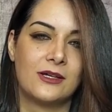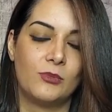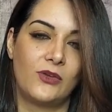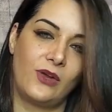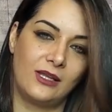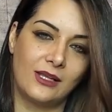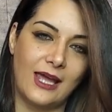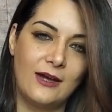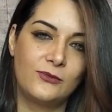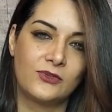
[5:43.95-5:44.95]
between the
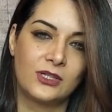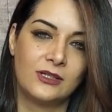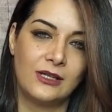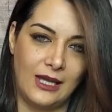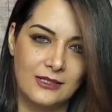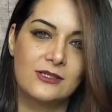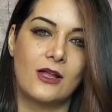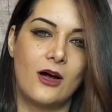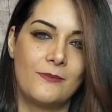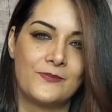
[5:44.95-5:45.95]
left and
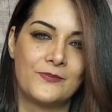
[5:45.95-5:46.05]
Islam.